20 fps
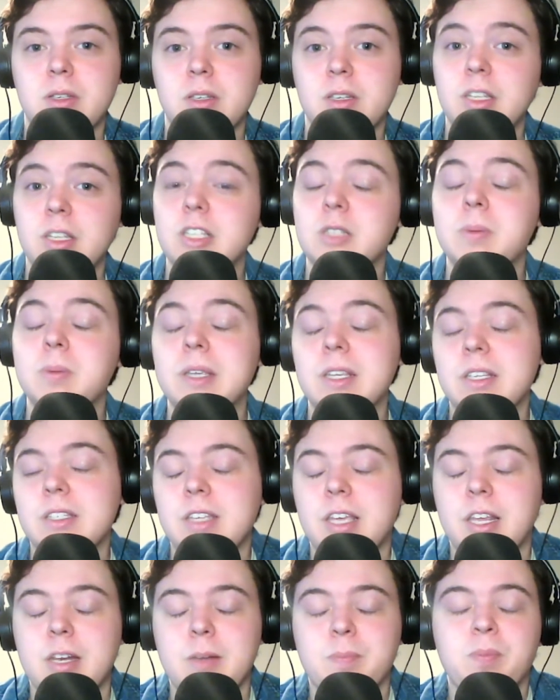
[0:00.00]
needs being
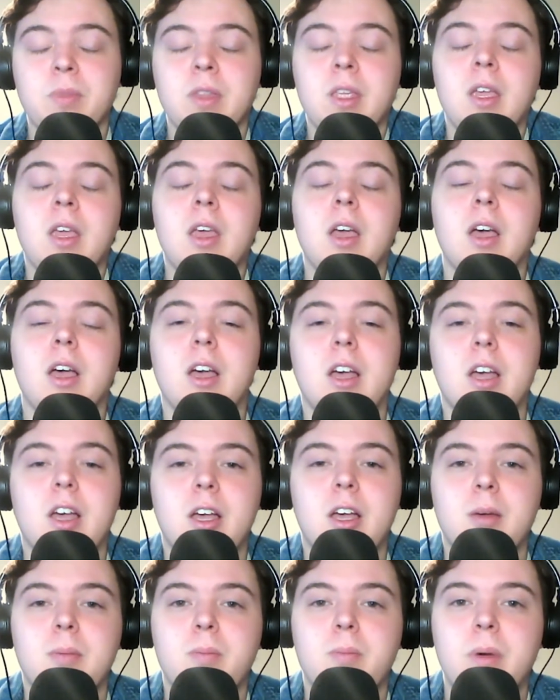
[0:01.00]
said.
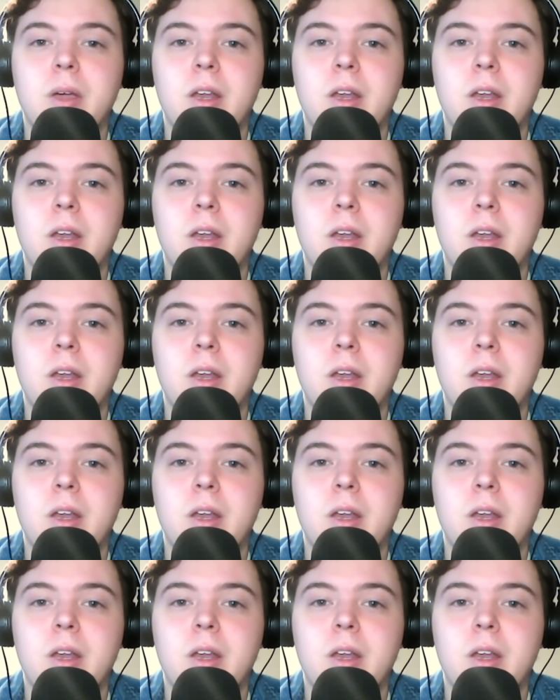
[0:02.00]
I